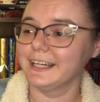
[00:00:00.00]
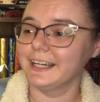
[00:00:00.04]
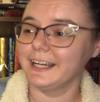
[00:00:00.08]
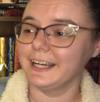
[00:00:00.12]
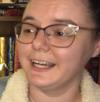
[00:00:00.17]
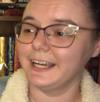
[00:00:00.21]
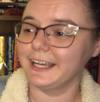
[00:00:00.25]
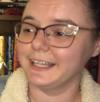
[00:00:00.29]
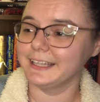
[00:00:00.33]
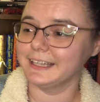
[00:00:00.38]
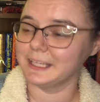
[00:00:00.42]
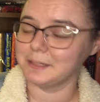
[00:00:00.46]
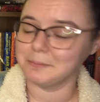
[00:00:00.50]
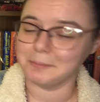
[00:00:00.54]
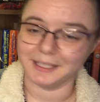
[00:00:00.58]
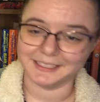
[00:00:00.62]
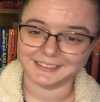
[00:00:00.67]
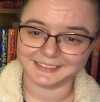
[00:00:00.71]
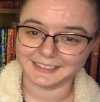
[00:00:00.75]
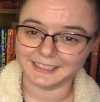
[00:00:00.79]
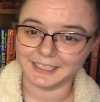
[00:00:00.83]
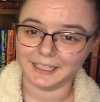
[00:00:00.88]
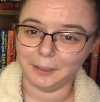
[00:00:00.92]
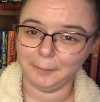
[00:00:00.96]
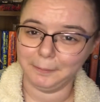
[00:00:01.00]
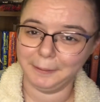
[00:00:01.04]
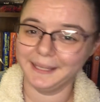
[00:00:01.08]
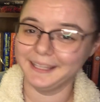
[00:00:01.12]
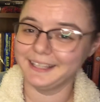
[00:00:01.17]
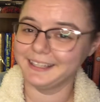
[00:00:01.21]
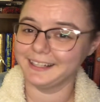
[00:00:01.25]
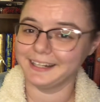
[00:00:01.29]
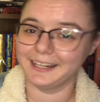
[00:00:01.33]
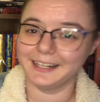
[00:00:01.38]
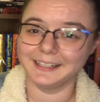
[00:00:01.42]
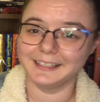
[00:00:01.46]
And they mess it up
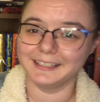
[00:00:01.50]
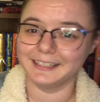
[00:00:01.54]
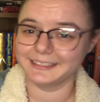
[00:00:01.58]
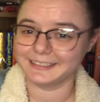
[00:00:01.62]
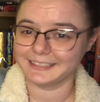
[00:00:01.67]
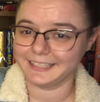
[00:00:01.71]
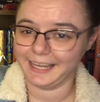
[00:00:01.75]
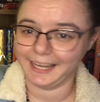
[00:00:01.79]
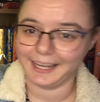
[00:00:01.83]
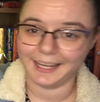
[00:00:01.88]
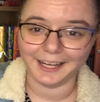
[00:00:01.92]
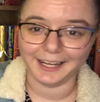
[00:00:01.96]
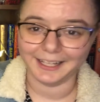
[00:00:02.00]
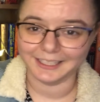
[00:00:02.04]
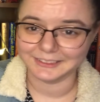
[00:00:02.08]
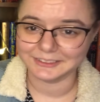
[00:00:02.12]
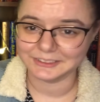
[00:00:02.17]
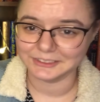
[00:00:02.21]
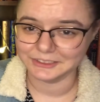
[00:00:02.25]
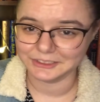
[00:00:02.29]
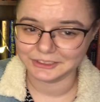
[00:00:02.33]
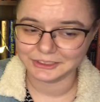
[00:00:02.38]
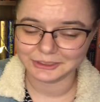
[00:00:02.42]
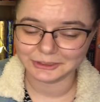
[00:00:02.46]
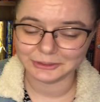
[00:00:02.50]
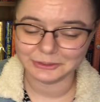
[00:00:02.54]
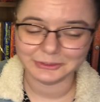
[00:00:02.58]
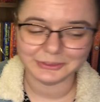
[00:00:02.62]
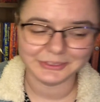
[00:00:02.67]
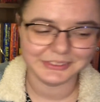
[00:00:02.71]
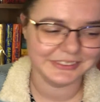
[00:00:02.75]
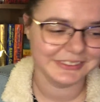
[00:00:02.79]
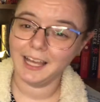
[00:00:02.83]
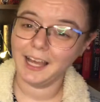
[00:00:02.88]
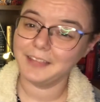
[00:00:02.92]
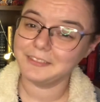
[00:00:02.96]
and chaos
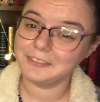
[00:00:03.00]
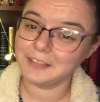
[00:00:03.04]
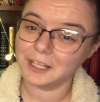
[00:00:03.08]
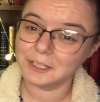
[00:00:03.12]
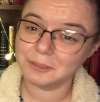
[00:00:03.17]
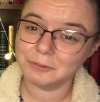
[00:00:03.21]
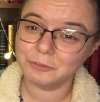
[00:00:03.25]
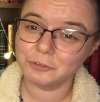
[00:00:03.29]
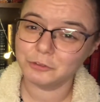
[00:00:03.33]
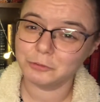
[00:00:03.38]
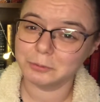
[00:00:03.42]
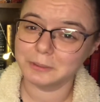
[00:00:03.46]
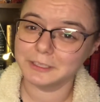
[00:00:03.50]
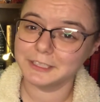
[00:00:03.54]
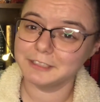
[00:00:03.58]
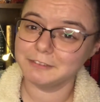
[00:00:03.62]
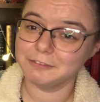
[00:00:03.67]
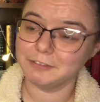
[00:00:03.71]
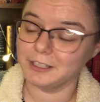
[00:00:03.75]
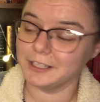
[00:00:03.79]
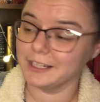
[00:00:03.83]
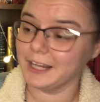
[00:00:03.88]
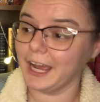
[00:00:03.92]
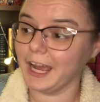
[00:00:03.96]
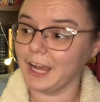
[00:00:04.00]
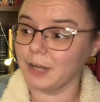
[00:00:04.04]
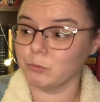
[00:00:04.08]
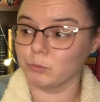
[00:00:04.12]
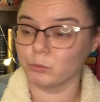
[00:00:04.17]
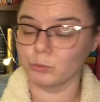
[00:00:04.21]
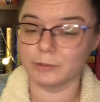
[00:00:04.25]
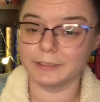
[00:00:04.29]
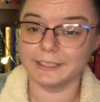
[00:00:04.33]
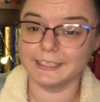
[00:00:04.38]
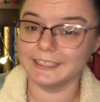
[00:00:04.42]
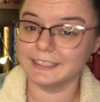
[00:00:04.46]
ensues. I thought it was really fun. I
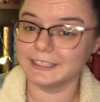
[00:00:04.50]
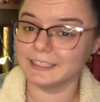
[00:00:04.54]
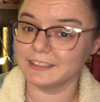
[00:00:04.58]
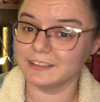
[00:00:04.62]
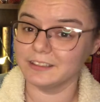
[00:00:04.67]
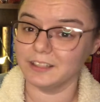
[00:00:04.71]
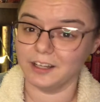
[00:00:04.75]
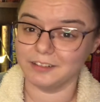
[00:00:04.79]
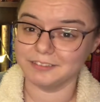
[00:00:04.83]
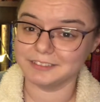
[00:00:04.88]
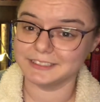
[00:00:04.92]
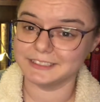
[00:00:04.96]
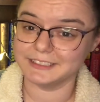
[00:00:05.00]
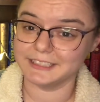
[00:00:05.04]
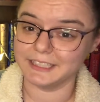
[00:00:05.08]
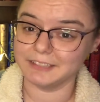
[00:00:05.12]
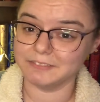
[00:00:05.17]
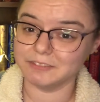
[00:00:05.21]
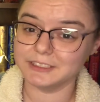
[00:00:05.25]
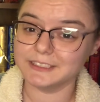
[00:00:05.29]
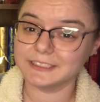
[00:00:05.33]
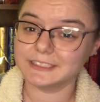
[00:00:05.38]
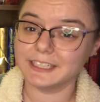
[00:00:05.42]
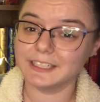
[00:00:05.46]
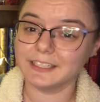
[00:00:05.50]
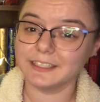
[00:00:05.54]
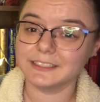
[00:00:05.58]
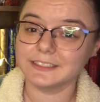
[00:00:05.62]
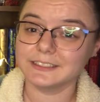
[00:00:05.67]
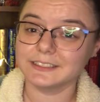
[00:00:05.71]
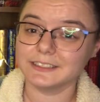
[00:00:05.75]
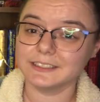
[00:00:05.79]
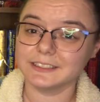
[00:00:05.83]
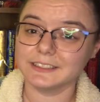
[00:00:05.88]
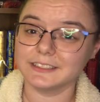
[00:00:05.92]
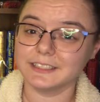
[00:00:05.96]
really loved David's
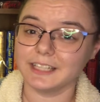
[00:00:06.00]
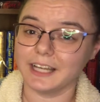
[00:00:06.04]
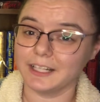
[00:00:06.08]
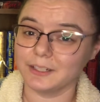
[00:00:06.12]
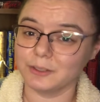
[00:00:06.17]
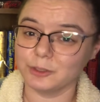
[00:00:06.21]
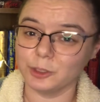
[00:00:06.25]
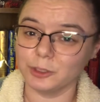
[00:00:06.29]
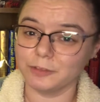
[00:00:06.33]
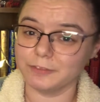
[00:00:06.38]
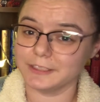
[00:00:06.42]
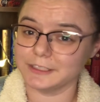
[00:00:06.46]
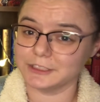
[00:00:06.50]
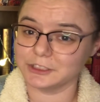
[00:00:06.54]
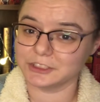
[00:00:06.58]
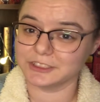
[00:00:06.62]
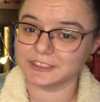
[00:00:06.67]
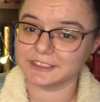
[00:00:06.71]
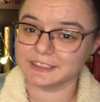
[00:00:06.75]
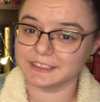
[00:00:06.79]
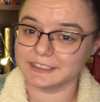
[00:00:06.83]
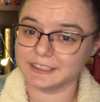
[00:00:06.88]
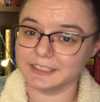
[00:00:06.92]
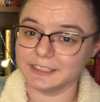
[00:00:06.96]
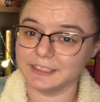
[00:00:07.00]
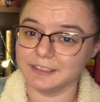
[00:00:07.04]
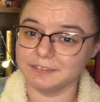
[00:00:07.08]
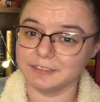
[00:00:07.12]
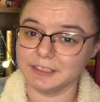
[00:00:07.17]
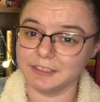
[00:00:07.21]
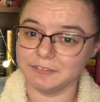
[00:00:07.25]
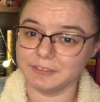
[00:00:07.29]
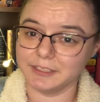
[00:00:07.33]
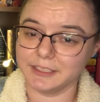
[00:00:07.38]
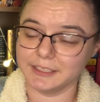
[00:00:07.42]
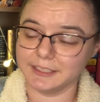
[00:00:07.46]
character. I don't know if that's just because I love
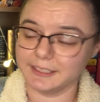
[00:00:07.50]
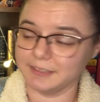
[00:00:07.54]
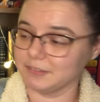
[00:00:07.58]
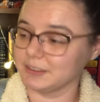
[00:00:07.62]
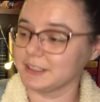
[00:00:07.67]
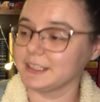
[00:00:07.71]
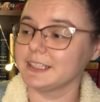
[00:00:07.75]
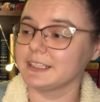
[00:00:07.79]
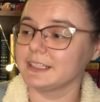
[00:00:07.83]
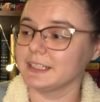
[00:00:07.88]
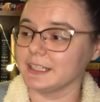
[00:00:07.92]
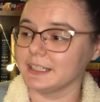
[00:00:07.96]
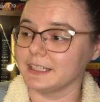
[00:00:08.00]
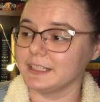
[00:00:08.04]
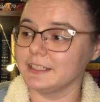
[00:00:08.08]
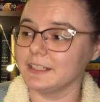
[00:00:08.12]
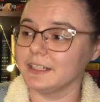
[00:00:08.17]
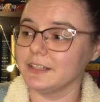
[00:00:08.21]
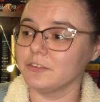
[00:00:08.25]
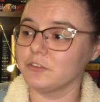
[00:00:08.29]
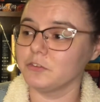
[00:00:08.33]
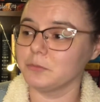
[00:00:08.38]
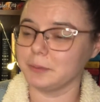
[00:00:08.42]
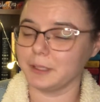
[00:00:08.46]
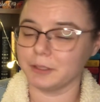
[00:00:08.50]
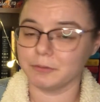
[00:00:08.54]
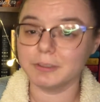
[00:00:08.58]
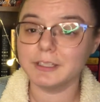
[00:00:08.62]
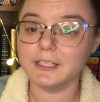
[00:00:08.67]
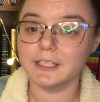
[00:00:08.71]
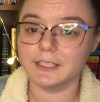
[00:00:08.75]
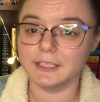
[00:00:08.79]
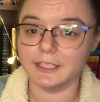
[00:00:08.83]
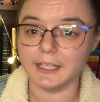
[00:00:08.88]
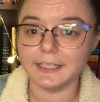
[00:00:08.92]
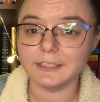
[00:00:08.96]
David and everything that he does, but I
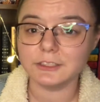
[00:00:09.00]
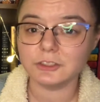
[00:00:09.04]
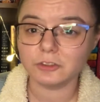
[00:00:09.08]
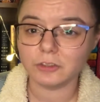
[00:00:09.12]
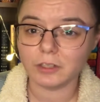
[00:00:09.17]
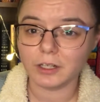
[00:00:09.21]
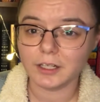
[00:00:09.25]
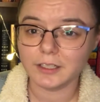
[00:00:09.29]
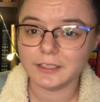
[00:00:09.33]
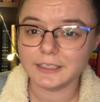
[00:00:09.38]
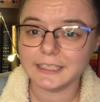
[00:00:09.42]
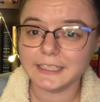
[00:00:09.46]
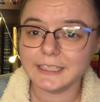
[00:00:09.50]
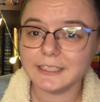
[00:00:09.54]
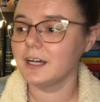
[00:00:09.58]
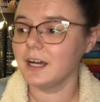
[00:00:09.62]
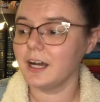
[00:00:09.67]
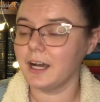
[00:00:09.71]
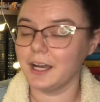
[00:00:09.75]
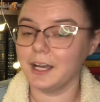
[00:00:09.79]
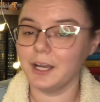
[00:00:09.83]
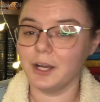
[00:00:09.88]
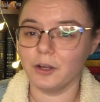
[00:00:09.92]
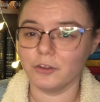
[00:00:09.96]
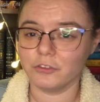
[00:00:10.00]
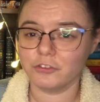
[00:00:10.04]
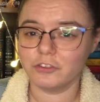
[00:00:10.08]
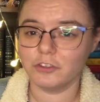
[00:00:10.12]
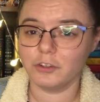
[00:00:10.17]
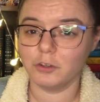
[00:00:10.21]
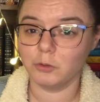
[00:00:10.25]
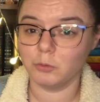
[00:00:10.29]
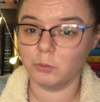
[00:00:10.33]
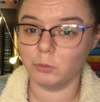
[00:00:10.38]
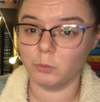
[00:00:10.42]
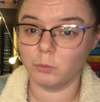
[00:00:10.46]
really liked Crawley. I
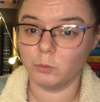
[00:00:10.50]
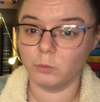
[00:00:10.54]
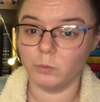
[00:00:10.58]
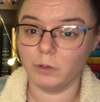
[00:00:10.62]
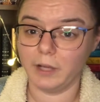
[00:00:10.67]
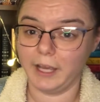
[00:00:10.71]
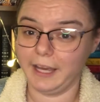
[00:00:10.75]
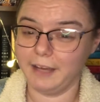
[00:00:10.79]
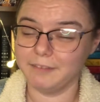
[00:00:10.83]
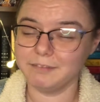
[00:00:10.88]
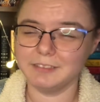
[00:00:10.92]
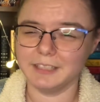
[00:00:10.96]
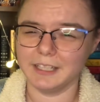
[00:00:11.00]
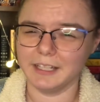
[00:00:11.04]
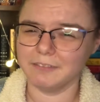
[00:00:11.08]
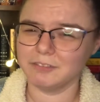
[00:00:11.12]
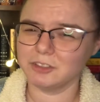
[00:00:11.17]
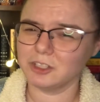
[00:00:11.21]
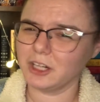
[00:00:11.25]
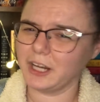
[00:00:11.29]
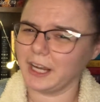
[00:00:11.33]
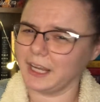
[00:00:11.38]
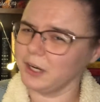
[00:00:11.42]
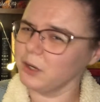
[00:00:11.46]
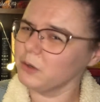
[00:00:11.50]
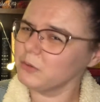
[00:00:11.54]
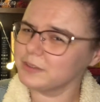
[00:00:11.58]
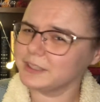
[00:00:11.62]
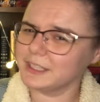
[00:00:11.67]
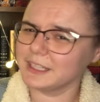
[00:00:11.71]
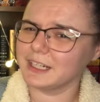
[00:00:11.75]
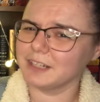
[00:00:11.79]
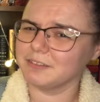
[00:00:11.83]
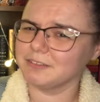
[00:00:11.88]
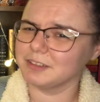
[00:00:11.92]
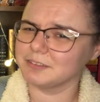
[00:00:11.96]
also have never, I don't
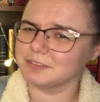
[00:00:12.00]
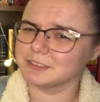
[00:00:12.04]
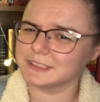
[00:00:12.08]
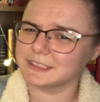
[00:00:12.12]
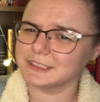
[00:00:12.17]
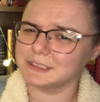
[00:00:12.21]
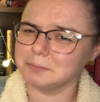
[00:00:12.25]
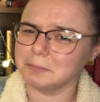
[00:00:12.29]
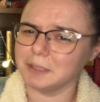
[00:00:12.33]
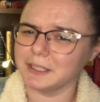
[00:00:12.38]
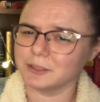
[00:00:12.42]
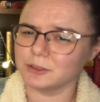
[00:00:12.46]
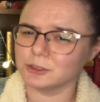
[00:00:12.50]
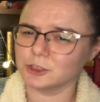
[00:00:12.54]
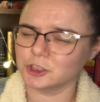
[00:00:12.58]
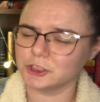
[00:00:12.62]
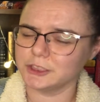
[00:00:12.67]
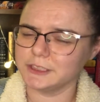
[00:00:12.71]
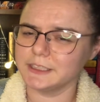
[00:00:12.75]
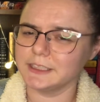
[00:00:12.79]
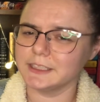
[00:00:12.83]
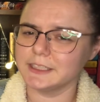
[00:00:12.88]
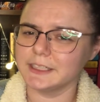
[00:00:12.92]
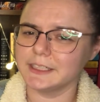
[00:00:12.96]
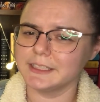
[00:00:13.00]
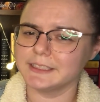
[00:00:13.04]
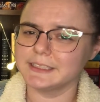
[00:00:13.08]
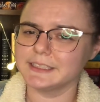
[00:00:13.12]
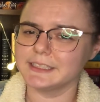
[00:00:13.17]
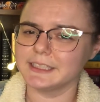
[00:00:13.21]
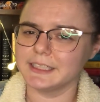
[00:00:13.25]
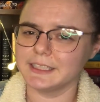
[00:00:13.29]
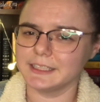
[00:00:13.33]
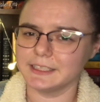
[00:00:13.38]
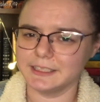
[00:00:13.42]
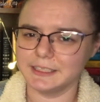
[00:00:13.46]
think I've ever seen Michael Sheen in
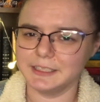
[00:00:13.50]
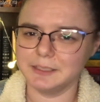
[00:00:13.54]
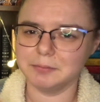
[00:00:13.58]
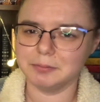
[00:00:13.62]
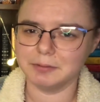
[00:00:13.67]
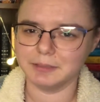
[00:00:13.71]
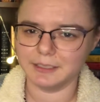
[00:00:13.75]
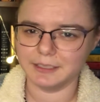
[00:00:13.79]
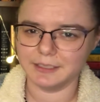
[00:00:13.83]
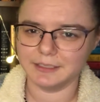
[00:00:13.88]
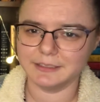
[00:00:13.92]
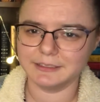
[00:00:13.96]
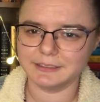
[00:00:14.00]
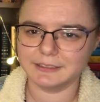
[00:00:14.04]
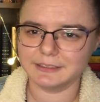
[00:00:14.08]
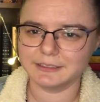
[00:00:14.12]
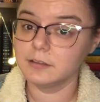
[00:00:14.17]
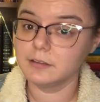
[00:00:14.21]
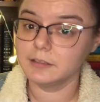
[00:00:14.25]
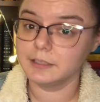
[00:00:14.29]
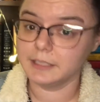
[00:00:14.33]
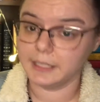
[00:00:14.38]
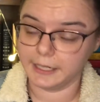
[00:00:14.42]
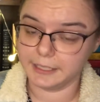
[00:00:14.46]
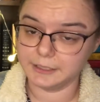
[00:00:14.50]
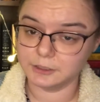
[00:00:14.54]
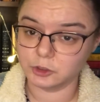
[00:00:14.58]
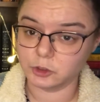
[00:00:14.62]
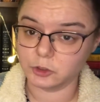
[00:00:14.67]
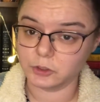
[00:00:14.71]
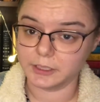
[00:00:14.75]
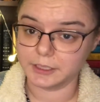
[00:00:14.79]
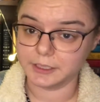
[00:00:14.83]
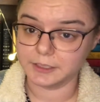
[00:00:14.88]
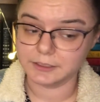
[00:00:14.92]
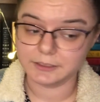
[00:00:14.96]
anything, and he plays the
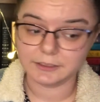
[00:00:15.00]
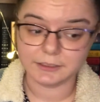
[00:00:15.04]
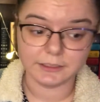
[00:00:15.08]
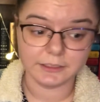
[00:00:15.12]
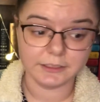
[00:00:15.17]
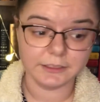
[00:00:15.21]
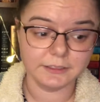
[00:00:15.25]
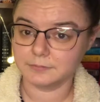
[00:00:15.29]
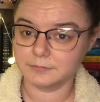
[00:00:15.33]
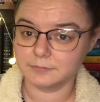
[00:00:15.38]
angel character.